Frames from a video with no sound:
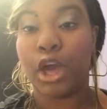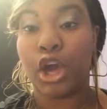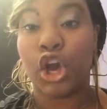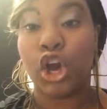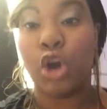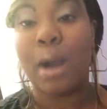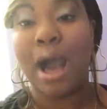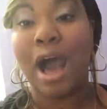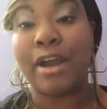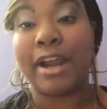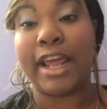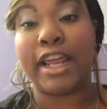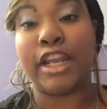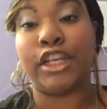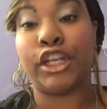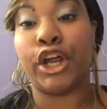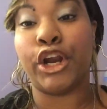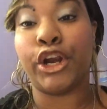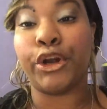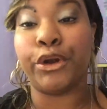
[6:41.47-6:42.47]
go out
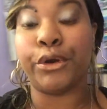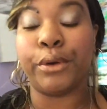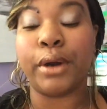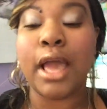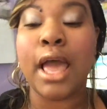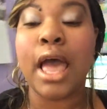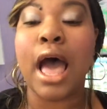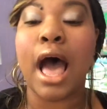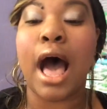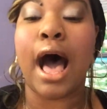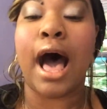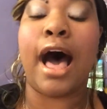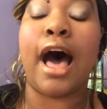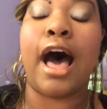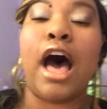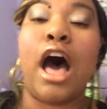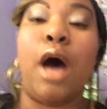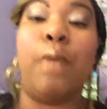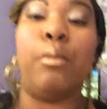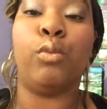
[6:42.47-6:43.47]
and learn
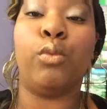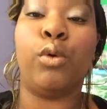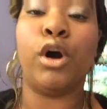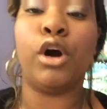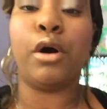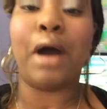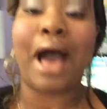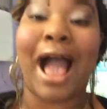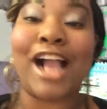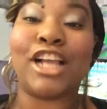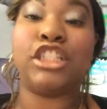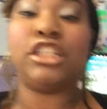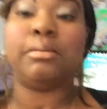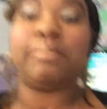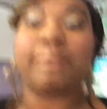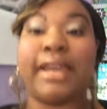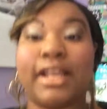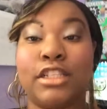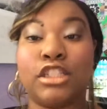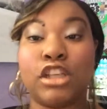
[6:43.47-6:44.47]
will
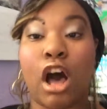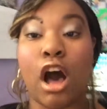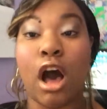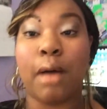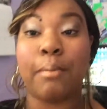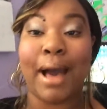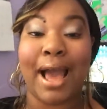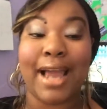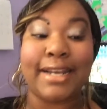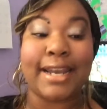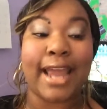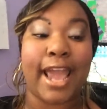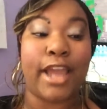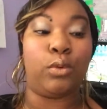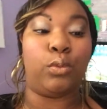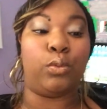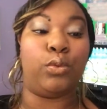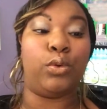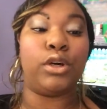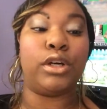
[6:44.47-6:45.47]
actually being taught by
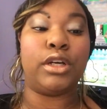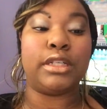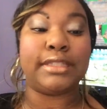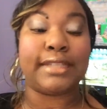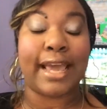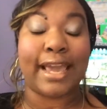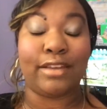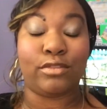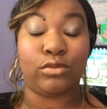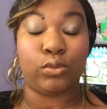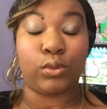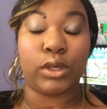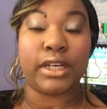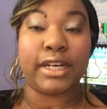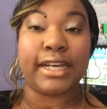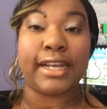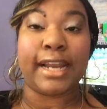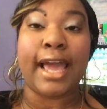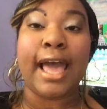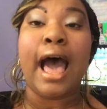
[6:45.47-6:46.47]
Dave
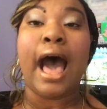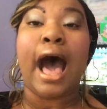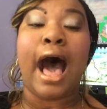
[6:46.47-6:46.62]
Wood.